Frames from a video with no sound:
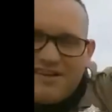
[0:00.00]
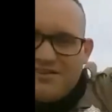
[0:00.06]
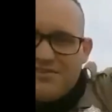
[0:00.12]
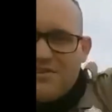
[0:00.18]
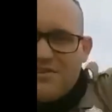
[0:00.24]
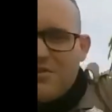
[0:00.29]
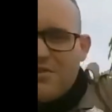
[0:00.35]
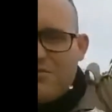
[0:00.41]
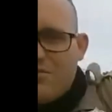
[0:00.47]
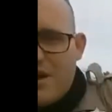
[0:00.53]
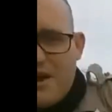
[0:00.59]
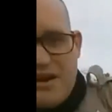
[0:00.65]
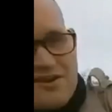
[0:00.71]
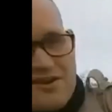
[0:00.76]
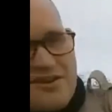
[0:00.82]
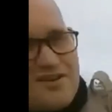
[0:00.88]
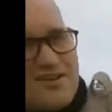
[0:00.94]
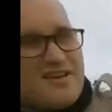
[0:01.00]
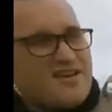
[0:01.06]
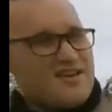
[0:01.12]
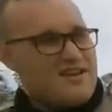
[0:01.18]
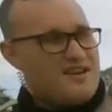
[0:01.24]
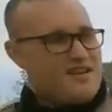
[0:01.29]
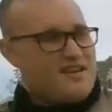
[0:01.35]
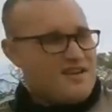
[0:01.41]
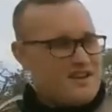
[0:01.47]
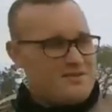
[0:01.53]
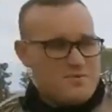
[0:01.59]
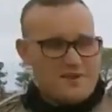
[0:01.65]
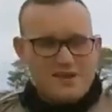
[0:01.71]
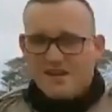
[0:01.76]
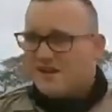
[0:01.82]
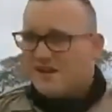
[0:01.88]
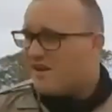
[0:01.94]
its own rain. And
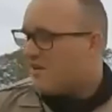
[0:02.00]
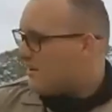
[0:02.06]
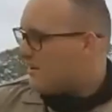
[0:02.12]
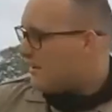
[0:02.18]
being here in